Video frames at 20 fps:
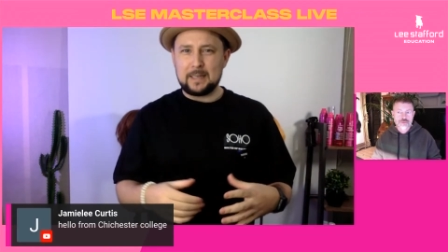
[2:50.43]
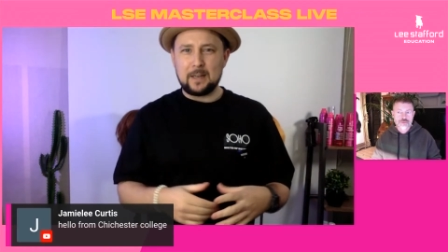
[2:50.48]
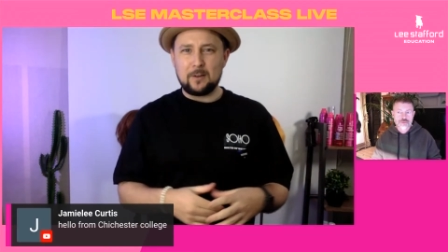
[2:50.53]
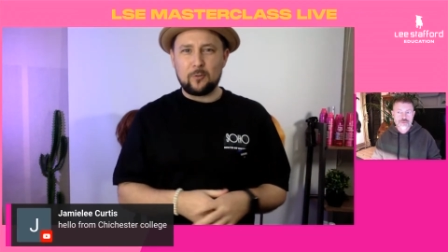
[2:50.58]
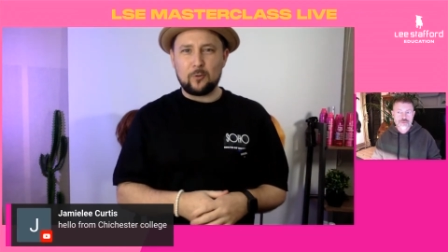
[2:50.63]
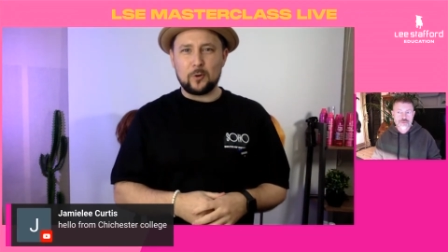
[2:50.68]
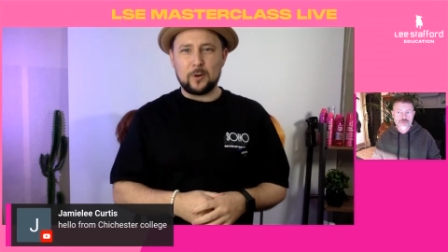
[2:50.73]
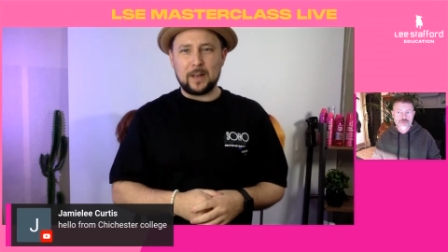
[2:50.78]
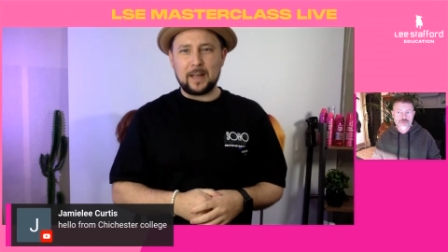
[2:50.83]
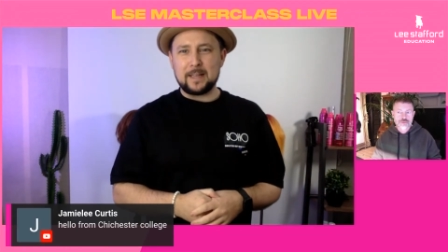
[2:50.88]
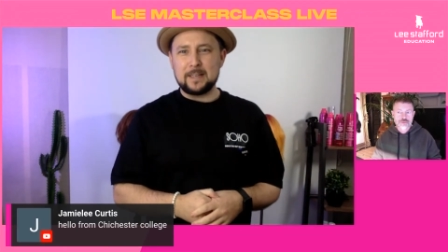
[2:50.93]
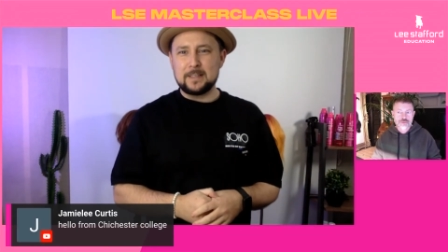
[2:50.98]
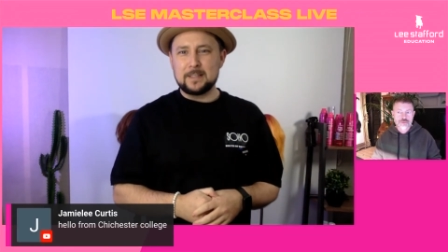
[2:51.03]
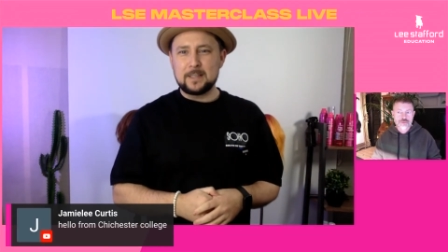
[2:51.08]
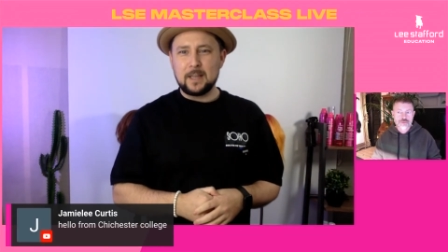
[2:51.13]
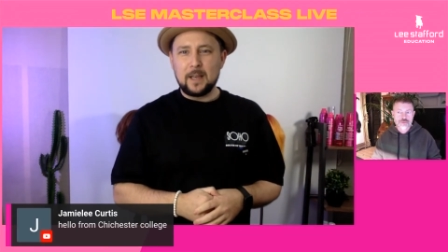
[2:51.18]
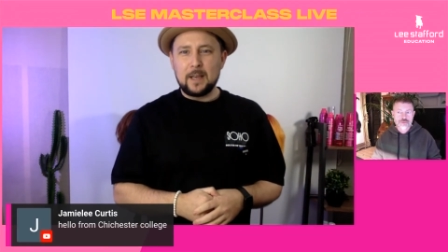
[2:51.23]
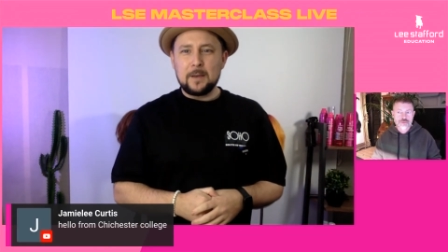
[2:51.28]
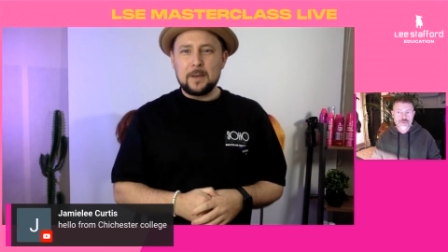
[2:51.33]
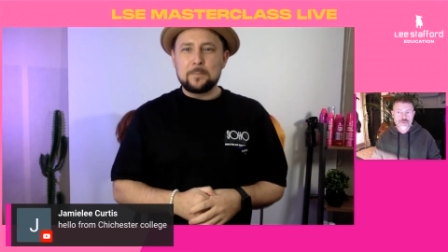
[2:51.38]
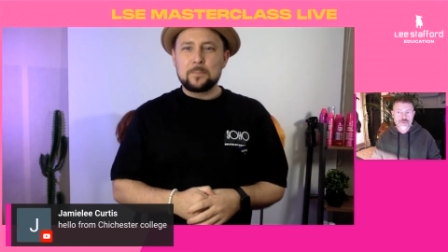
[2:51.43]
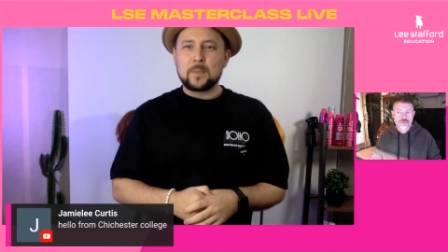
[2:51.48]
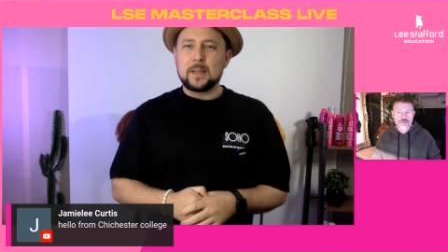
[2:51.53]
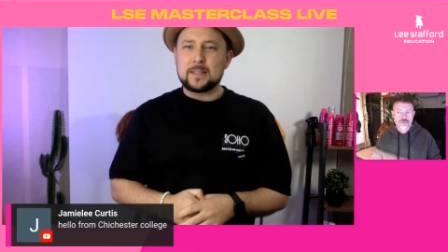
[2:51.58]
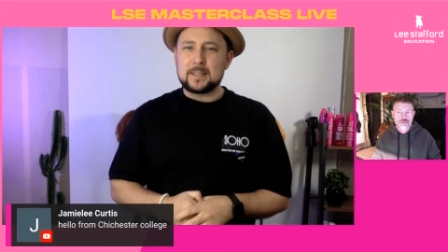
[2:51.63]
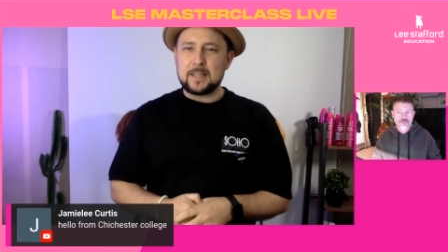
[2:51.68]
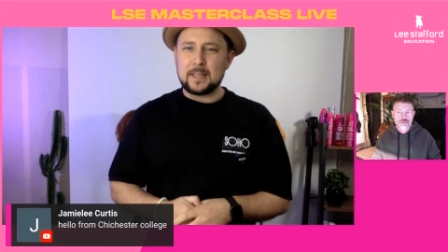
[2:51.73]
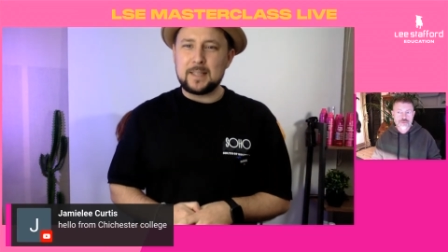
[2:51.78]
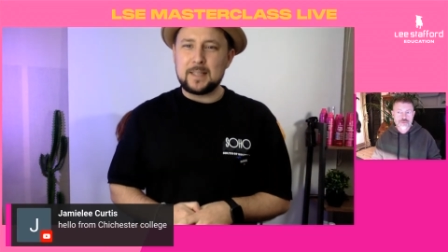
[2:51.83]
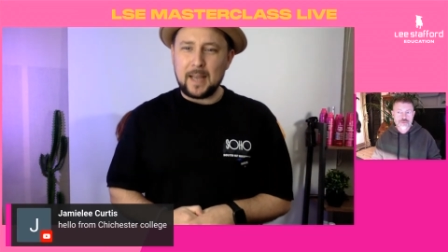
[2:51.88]
different. And
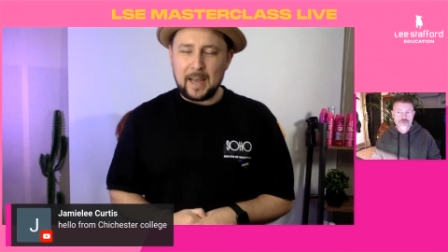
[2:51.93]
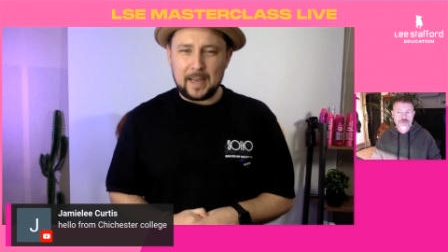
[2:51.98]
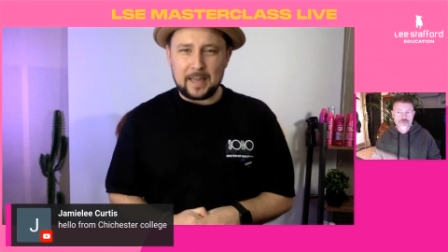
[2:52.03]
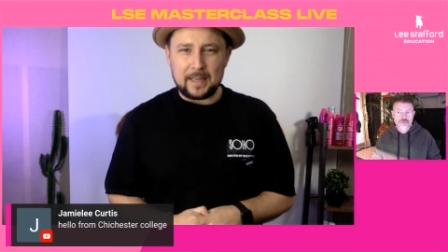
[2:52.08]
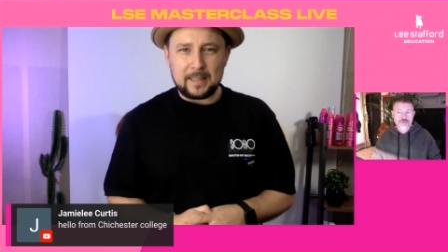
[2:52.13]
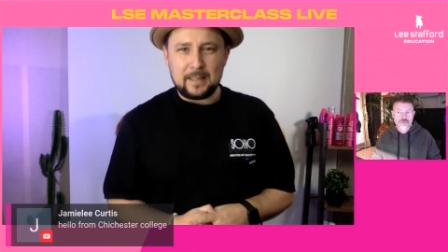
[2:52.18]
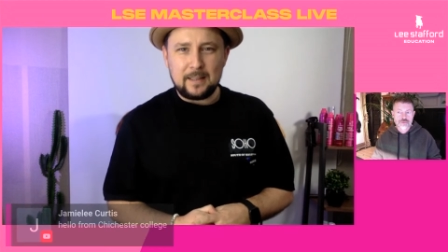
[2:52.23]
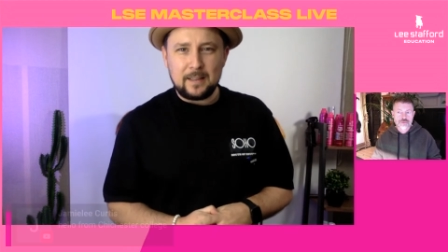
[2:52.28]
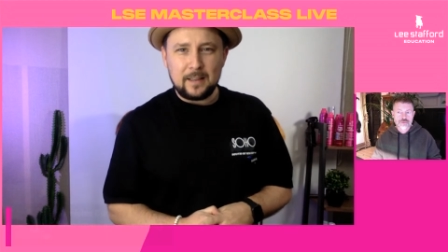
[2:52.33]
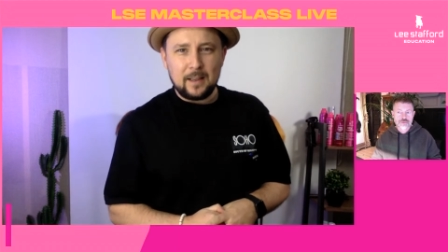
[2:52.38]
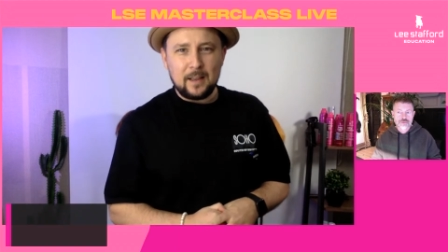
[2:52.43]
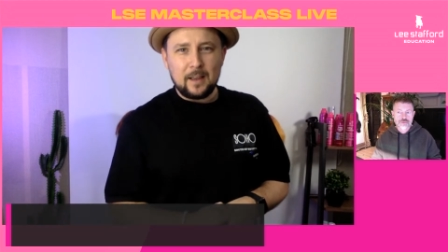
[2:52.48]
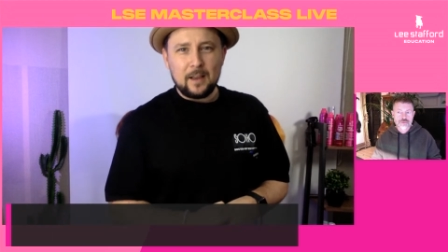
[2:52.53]
today